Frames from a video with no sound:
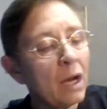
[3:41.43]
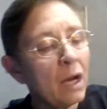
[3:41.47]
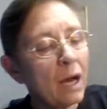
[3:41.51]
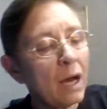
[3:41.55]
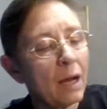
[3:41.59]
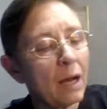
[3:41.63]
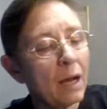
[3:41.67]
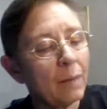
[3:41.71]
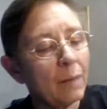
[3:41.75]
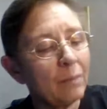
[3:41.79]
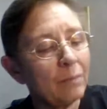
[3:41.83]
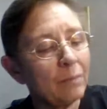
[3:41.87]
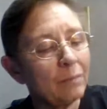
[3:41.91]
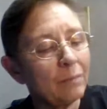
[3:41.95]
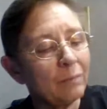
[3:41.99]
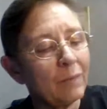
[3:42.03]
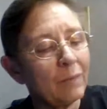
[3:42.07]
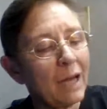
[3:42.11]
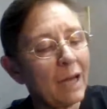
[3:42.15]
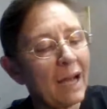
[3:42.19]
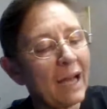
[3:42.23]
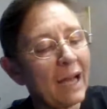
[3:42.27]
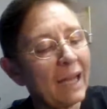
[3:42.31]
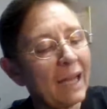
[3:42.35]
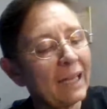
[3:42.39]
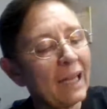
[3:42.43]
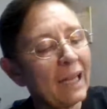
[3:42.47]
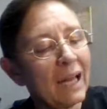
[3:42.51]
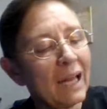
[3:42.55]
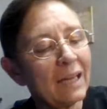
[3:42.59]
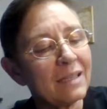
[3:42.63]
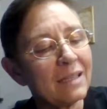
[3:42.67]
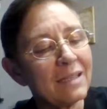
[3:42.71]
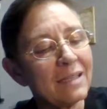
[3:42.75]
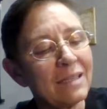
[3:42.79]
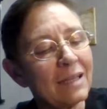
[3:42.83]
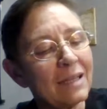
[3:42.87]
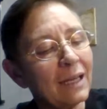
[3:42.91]
I
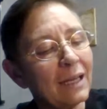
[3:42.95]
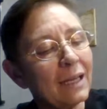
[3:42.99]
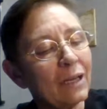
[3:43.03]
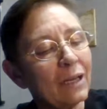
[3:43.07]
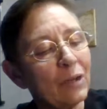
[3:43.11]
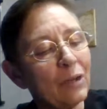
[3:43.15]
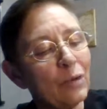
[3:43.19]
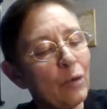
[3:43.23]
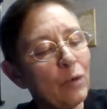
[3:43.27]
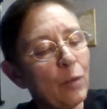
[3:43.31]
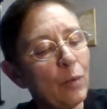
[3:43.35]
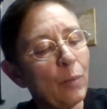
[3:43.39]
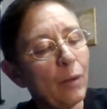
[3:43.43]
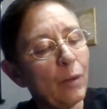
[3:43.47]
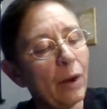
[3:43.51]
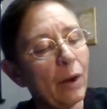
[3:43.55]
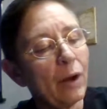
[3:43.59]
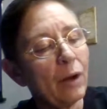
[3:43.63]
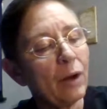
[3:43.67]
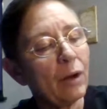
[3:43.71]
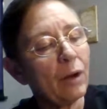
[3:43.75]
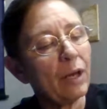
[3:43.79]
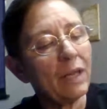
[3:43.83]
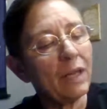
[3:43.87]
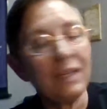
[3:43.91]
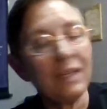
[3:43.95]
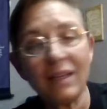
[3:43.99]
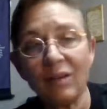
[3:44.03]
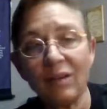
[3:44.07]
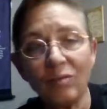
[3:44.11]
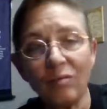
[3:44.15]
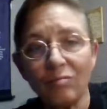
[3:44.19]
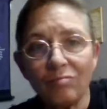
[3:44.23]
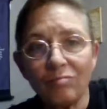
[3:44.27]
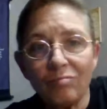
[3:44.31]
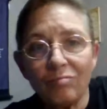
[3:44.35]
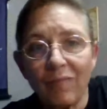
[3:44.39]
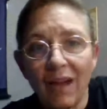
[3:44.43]
got stuck in a loop where it
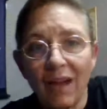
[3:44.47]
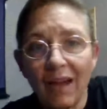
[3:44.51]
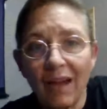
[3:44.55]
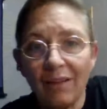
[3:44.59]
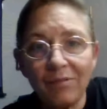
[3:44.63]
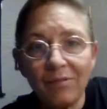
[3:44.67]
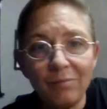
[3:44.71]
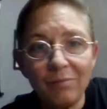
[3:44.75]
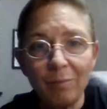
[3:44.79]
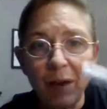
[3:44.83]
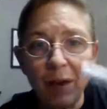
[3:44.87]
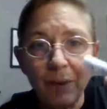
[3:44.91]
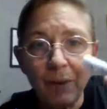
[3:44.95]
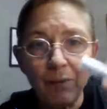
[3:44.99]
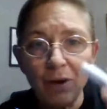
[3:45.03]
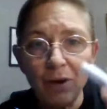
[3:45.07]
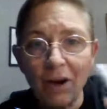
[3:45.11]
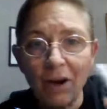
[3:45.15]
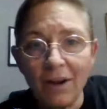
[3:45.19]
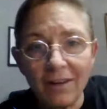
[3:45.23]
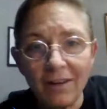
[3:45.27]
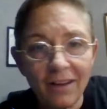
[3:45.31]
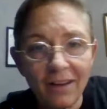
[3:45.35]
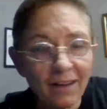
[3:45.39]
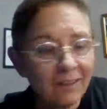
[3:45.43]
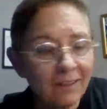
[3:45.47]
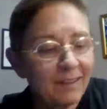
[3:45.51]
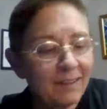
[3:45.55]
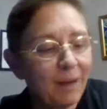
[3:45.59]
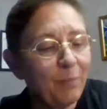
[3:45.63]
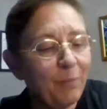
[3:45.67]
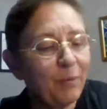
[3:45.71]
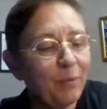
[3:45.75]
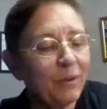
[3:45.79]
didn't have my product.